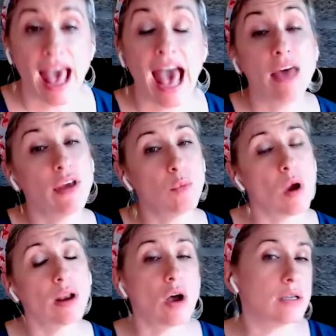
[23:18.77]
and then
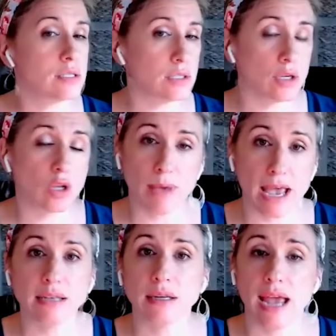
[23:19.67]
one costs a little bit,
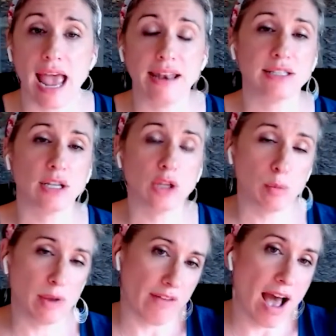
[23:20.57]
and it's a little
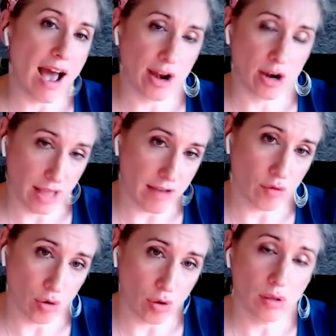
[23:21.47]
bit of a higher
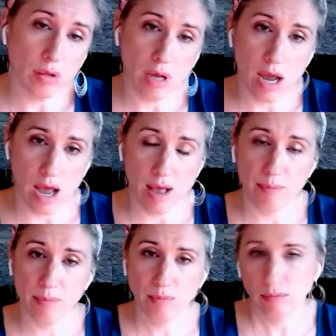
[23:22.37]
level,
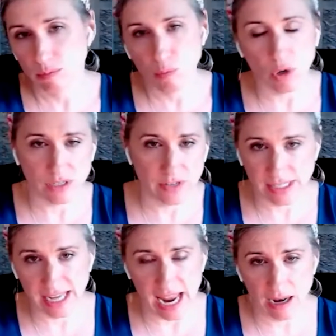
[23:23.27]
more
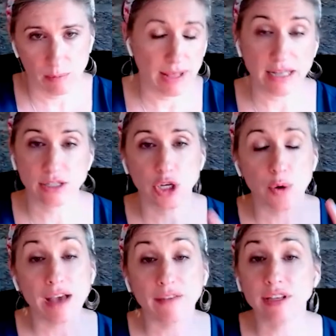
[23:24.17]
sophisticated plan. So you
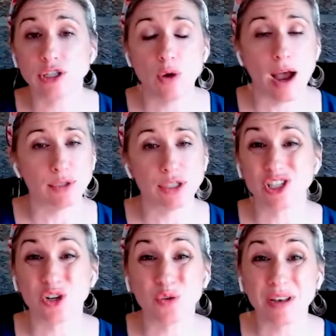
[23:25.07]
have these 2 options.
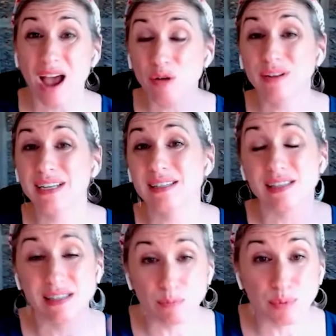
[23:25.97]
So not only is it
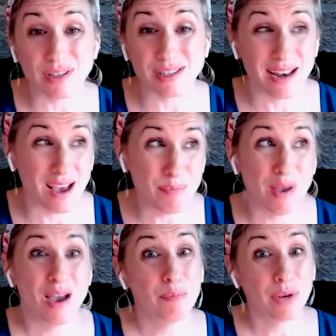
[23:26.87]
simple to sign up,
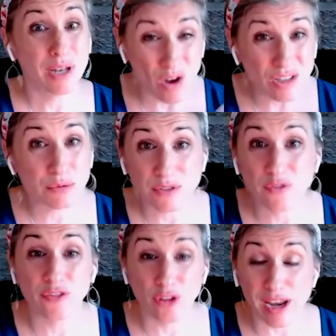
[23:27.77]
but it also is
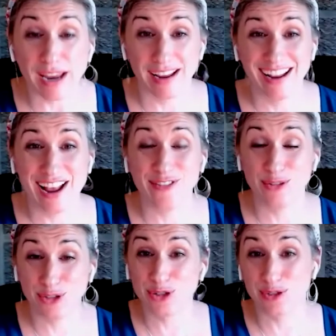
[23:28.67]
free if you
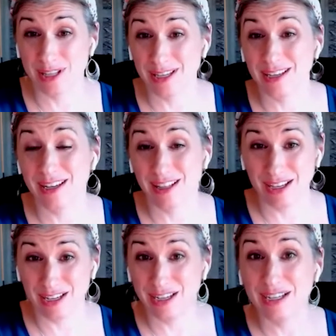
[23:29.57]
choose
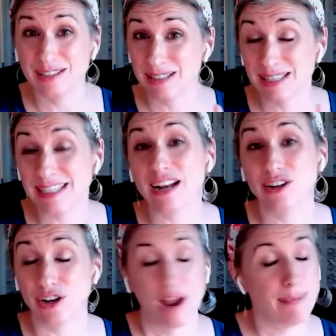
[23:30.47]
the
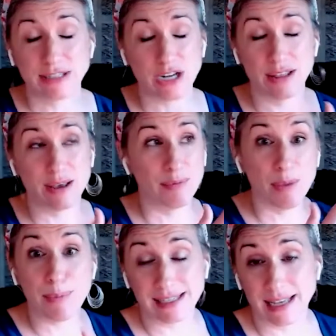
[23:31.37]
standard, the
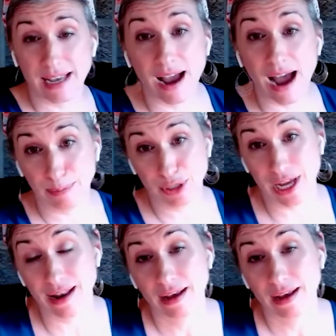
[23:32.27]
basic option.